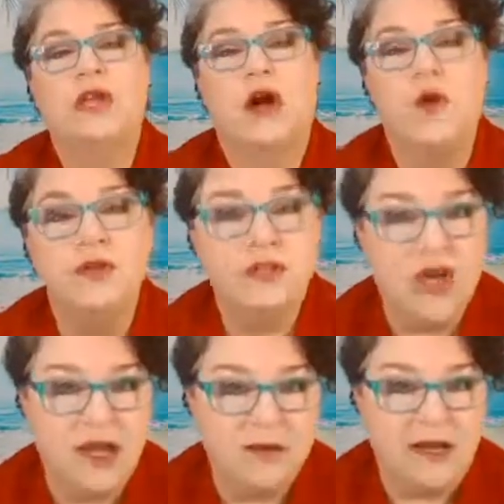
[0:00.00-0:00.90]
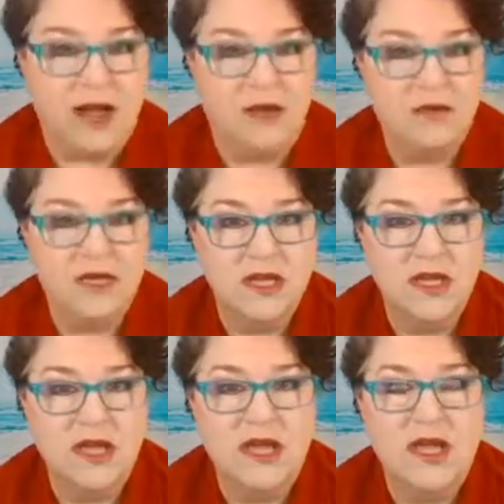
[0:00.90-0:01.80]
always talk about
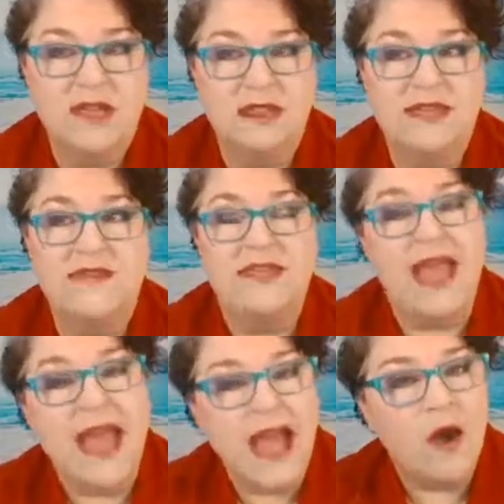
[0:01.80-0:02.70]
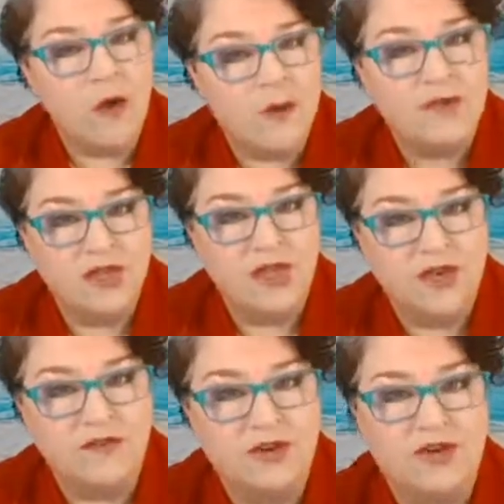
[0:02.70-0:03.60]
leaving the how up to the
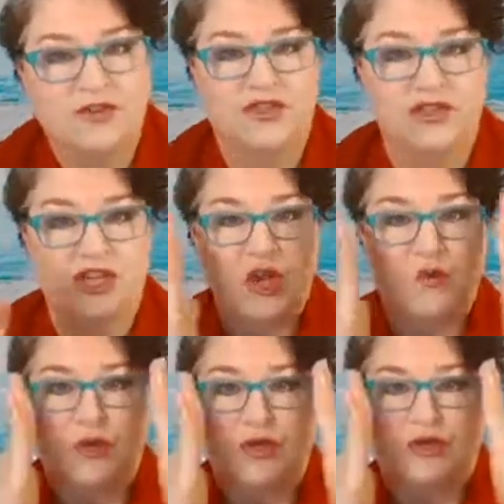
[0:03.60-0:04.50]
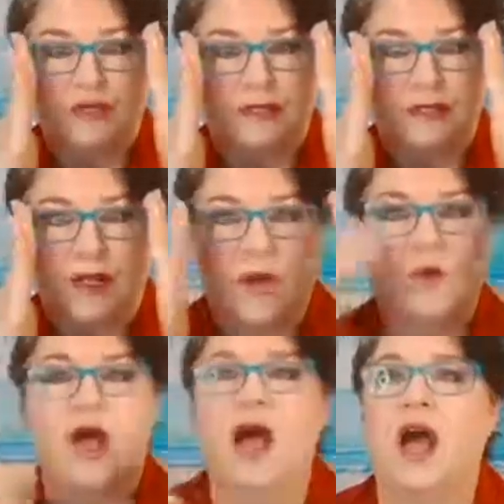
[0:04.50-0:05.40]
universe, where you just
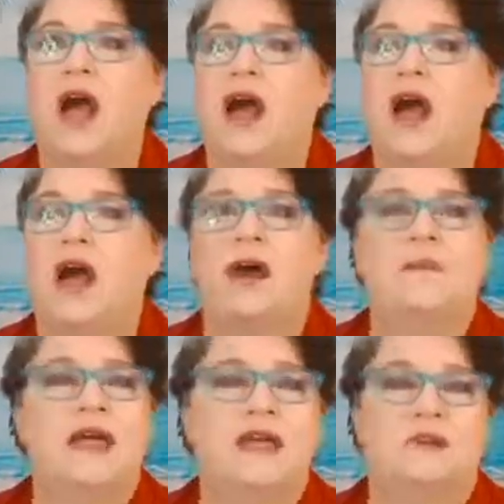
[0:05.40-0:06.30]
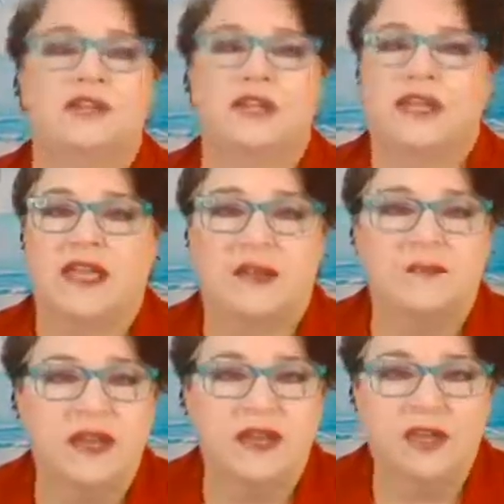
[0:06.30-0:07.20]
go, man, I wish I could get a
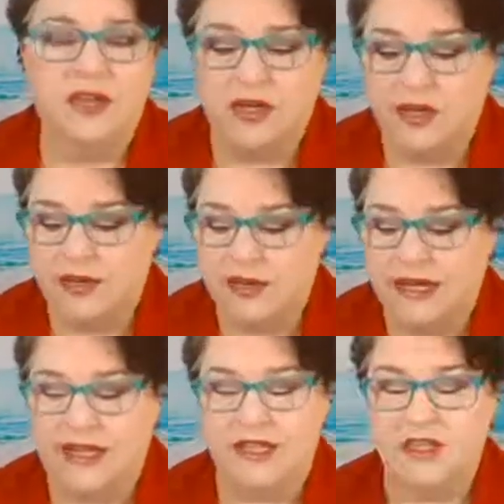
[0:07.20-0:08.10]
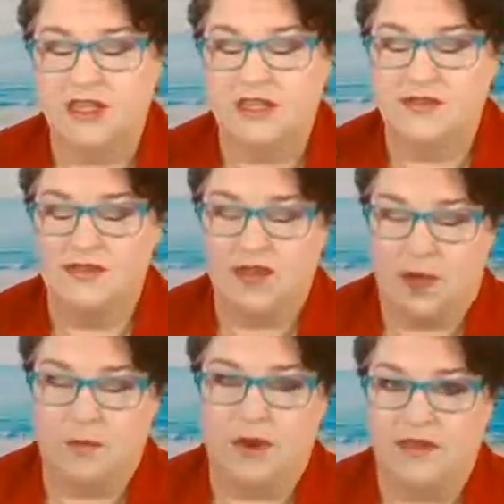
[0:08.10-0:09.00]
pedicure, and
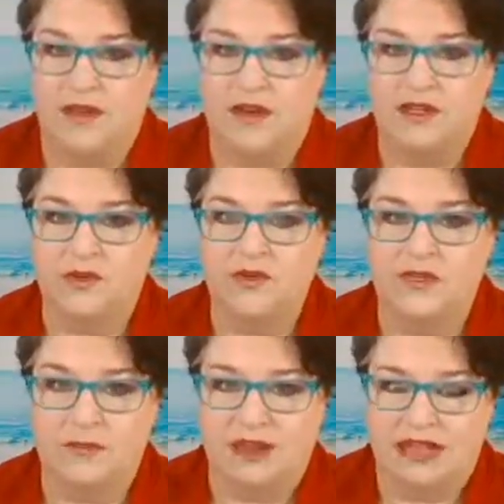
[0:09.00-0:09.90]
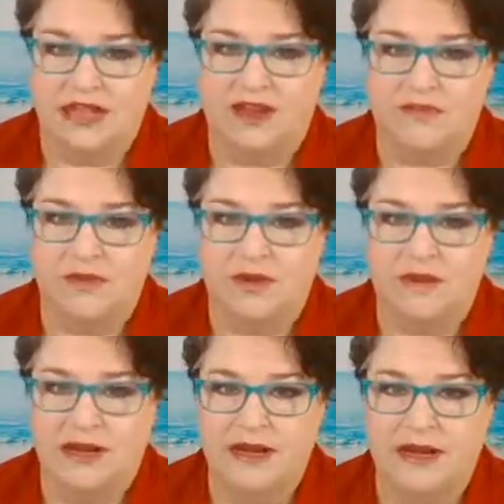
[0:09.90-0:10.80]
stop right there and don't say, but I can't afford
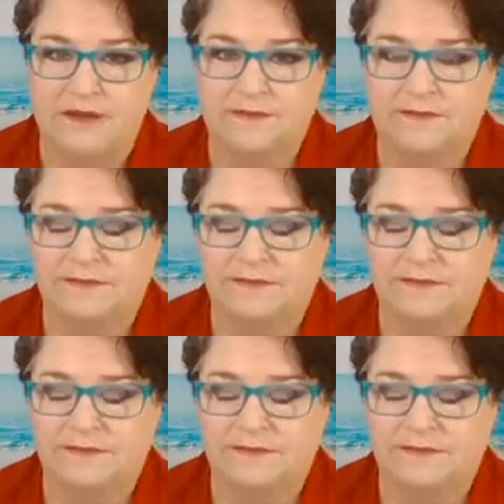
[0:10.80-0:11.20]
it right now.